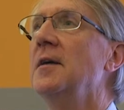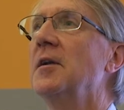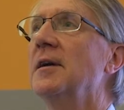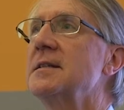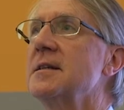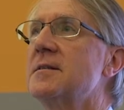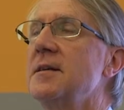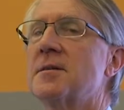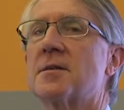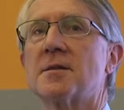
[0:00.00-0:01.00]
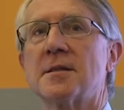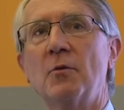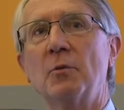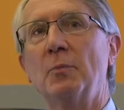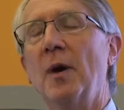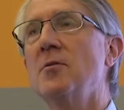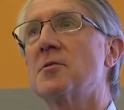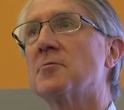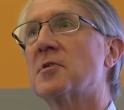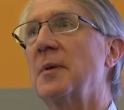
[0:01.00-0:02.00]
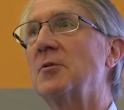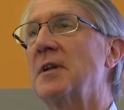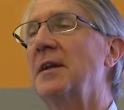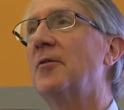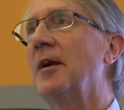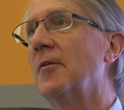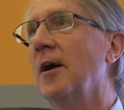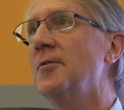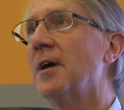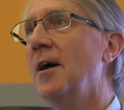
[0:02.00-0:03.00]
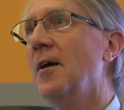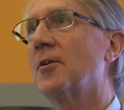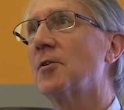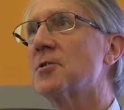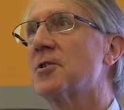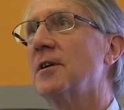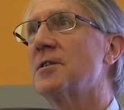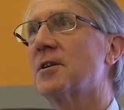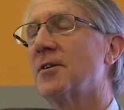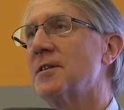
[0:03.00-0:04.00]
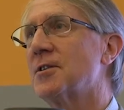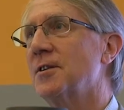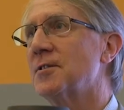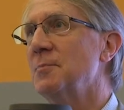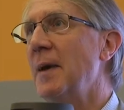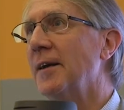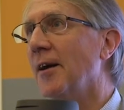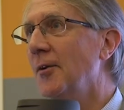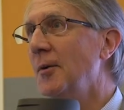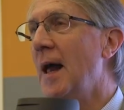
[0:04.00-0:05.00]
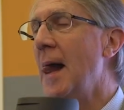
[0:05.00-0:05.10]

in the 1960s there were proposals to build an inner ring road across Christchurch Meadow,